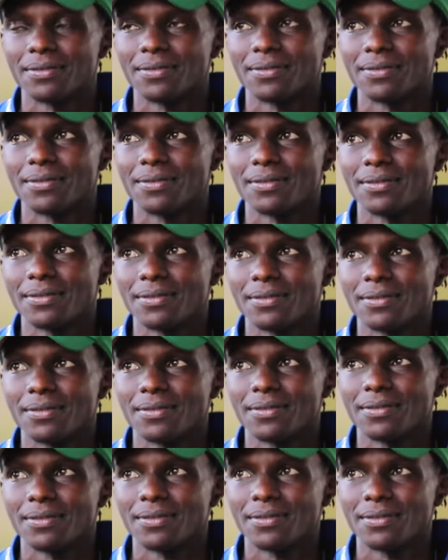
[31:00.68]

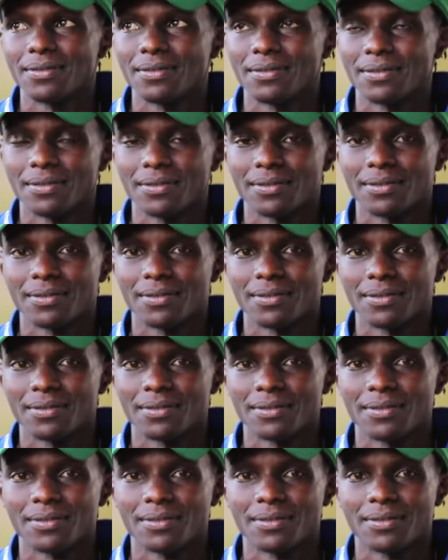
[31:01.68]

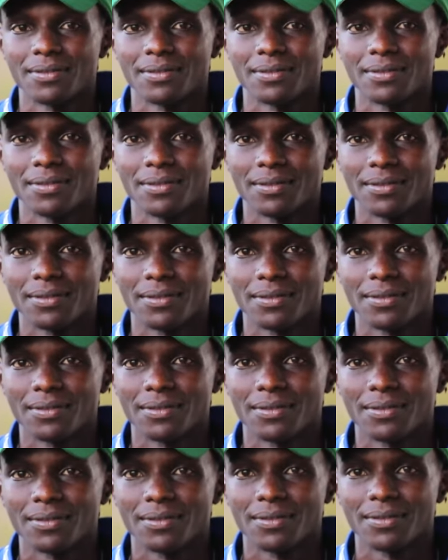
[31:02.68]

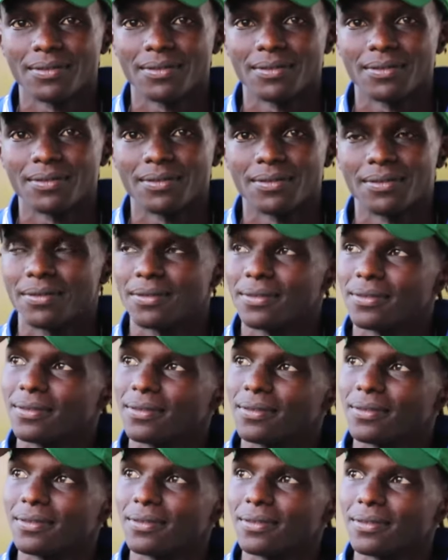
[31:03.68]

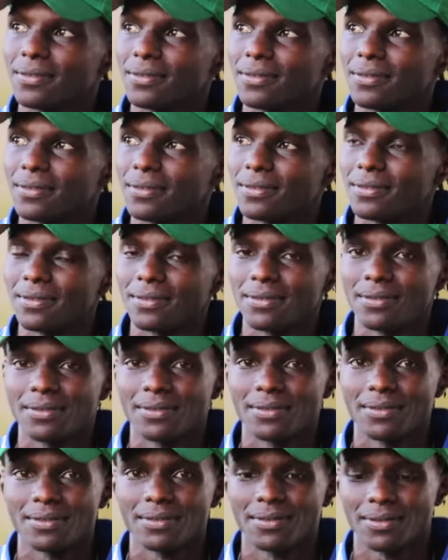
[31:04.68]

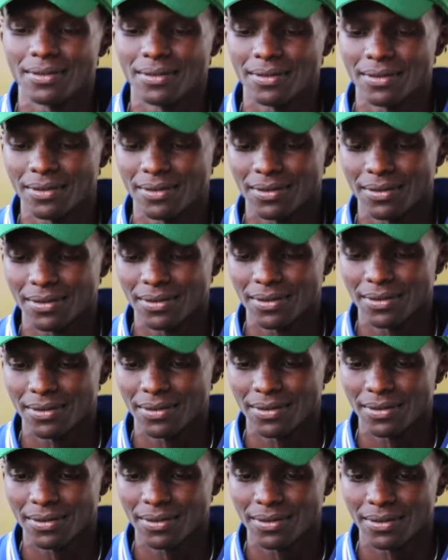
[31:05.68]

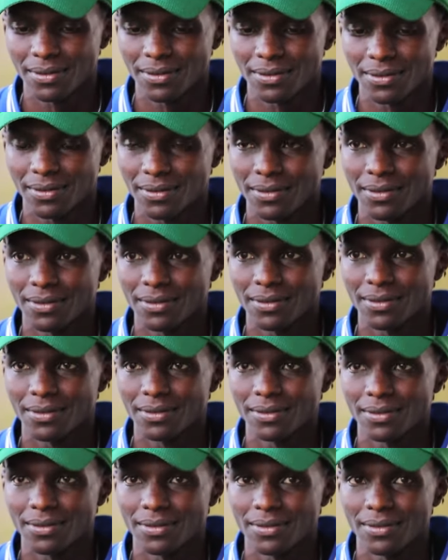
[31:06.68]

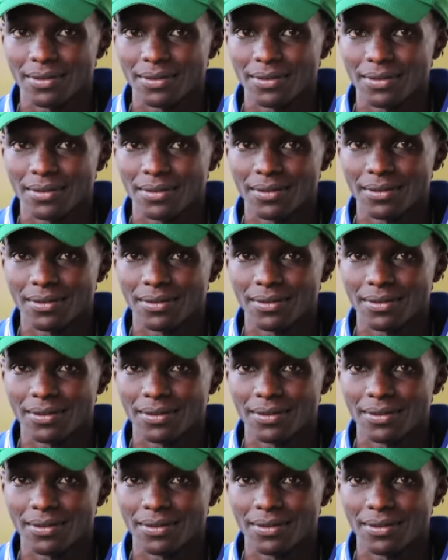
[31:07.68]
The person shown says nothing.